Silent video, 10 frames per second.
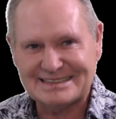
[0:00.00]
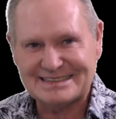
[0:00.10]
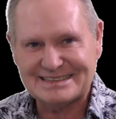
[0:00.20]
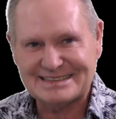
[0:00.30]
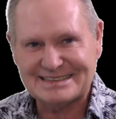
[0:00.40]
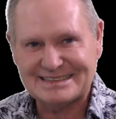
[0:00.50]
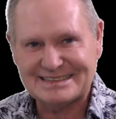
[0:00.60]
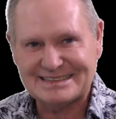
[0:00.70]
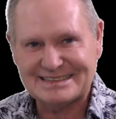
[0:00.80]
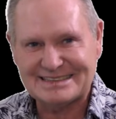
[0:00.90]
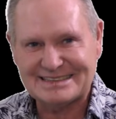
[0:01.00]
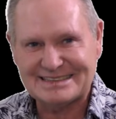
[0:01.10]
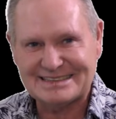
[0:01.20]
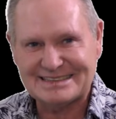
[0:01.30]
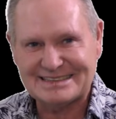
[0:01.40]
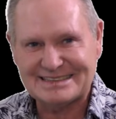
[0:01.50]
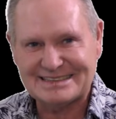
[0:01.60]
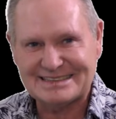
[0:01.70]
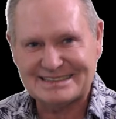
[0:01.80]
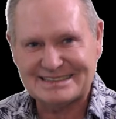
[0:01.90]

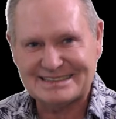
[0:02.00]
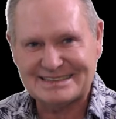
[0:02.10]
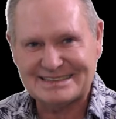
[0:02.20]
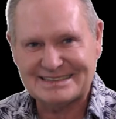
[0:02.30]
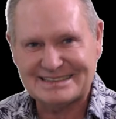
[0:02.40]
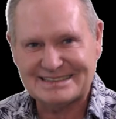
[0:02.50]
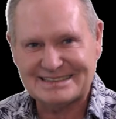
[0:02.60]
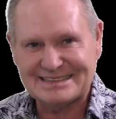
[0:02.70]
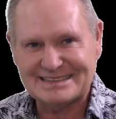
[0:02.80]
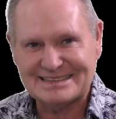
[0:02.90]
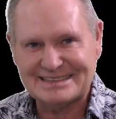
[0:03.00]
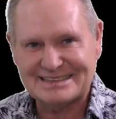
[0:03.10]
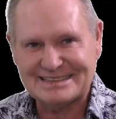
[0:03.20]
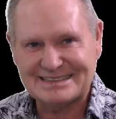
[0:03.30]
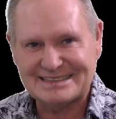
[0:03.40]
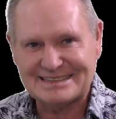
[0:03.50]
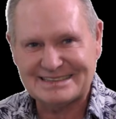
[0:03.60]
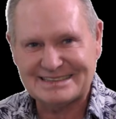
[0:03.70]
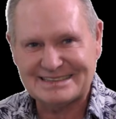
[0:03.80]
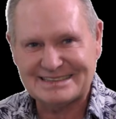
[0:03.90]

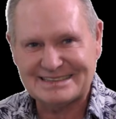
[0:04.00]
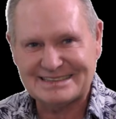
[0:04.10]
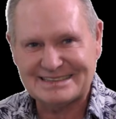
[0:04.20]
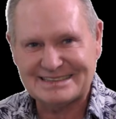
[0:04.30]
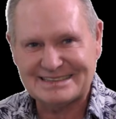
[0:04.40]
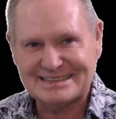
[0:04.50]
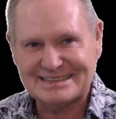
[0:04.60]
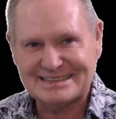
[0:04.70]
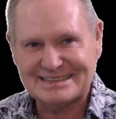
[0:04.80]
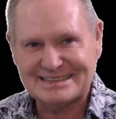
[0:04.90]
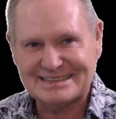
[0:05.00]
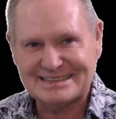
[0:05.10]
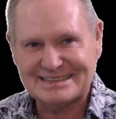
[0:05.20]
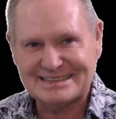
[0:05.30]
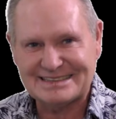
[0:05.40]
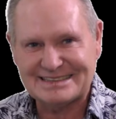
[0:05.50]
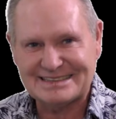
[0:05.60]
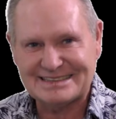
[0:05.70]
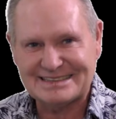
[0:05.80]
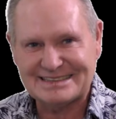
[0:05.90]

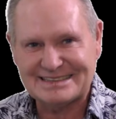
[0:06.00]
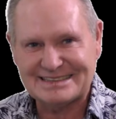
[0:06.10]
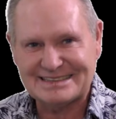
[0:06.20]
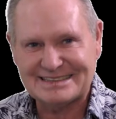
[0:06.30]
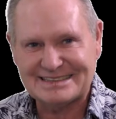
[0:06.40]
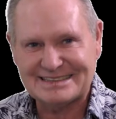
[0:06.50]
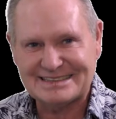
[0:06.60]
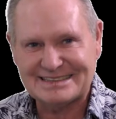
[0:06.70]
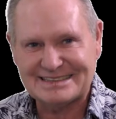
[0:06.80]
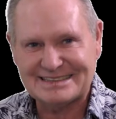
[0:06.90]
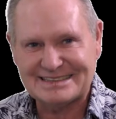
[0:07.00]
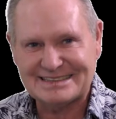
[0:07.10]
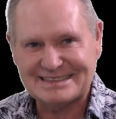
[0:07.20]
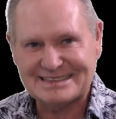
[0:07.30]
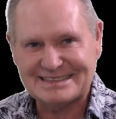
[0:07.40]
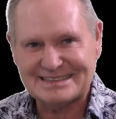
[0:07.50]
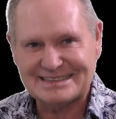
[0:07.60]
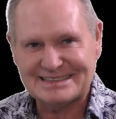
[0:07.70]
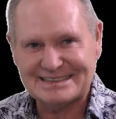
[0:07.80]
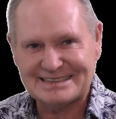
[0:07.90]
(no lip movement)